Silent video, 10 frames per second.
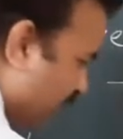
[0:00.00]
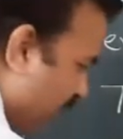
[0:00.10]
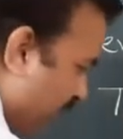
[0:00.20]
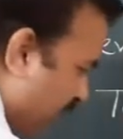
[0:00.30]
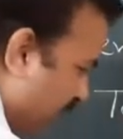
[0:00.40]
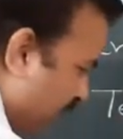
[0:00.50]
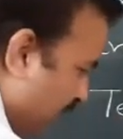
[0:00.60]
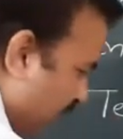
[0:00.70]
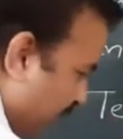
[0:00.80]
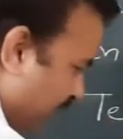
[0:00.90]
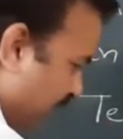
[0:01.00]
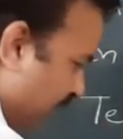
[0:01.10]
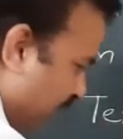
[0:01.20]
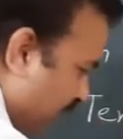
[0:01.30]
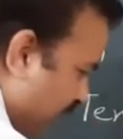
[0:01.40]
will become
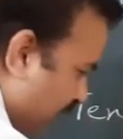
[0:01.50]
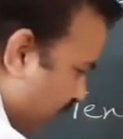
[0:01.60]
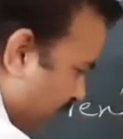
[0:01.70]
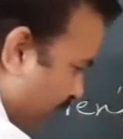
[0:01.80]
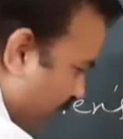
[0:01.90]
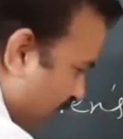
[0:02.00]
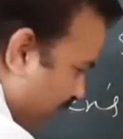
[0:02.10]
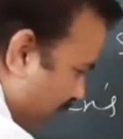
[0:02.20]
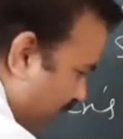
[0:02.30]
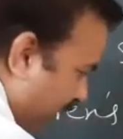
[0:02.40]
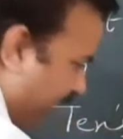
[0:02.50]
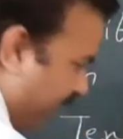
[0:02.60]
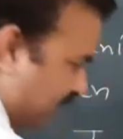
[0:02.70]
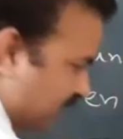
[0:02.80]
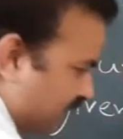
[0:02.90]
10 multiplied by
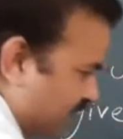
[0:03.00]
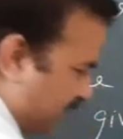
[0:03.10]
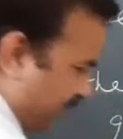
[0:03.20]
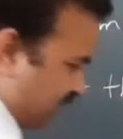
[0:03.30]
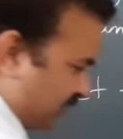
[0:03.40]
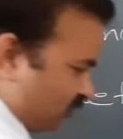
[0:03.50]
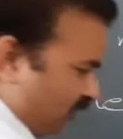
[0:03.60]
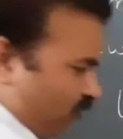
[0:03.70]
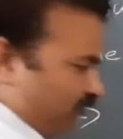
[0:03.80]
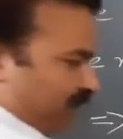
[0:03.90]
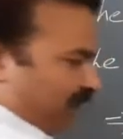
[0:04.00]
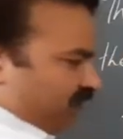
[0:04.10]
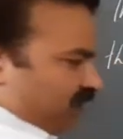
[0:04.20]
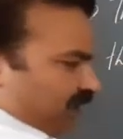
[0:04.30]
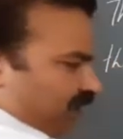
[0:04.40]
x. This x is now multiplied
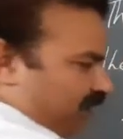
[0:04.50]
with the